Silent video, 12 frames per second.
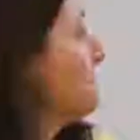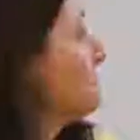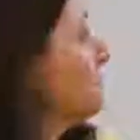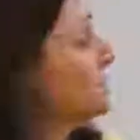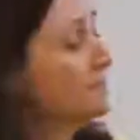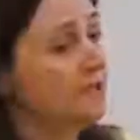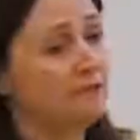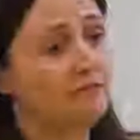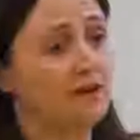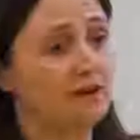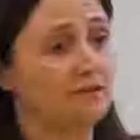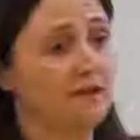We just had a
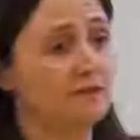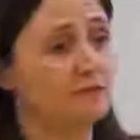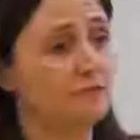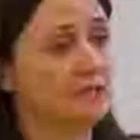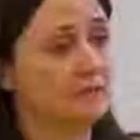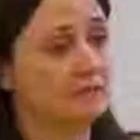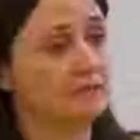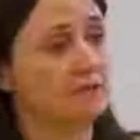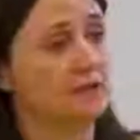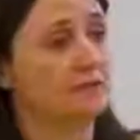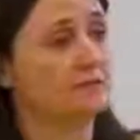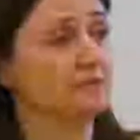fire last week that
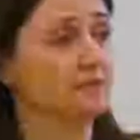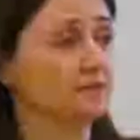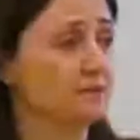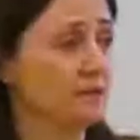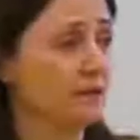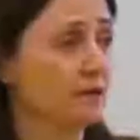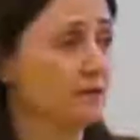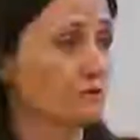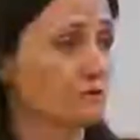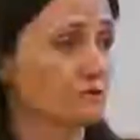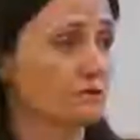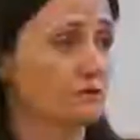took out 6
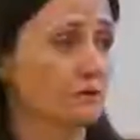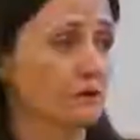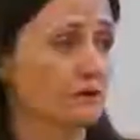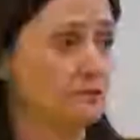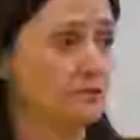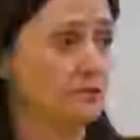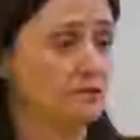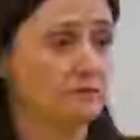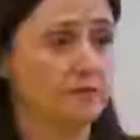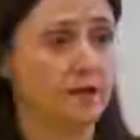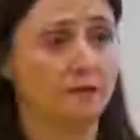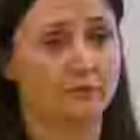acres
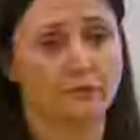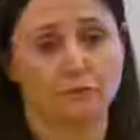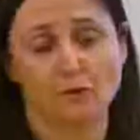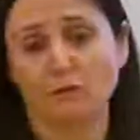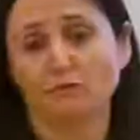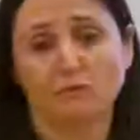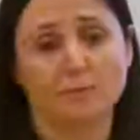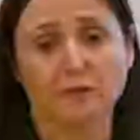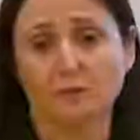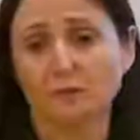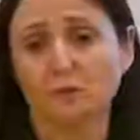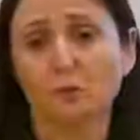just down the road from me,
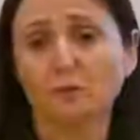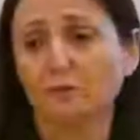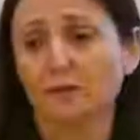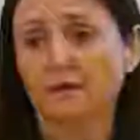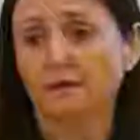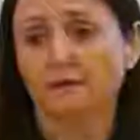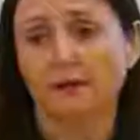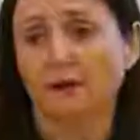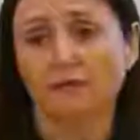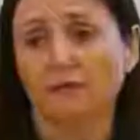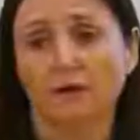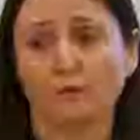and it was only because
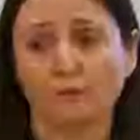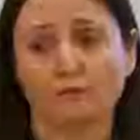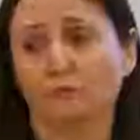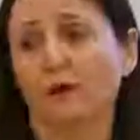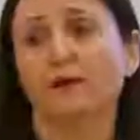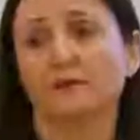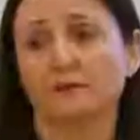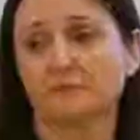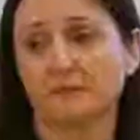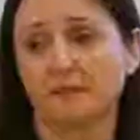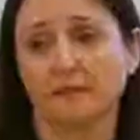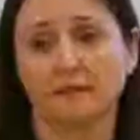CAL FIRE was right on the
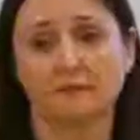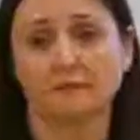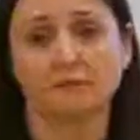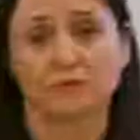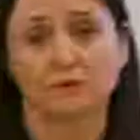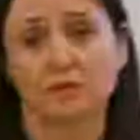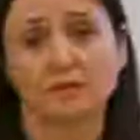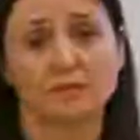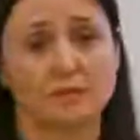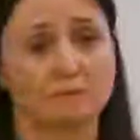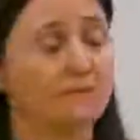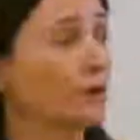scene that it didn't turn into
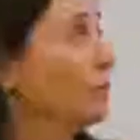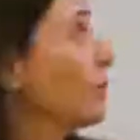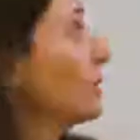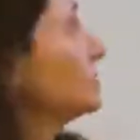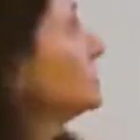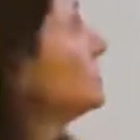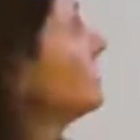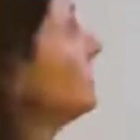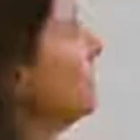something worse.